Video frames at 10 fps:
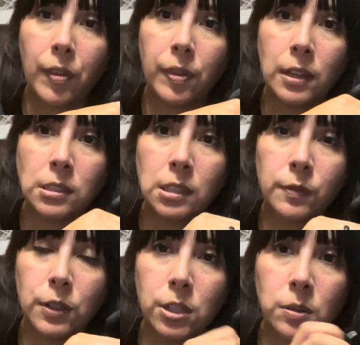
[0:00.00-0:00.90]
This is
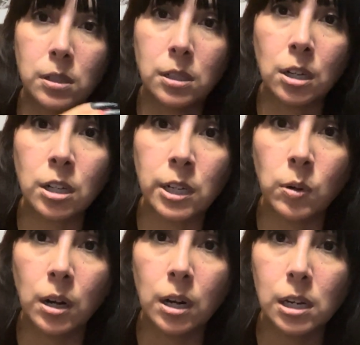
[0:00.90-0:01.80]
for doing dirty
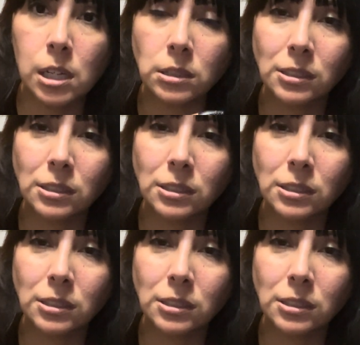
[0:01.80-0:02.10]
work.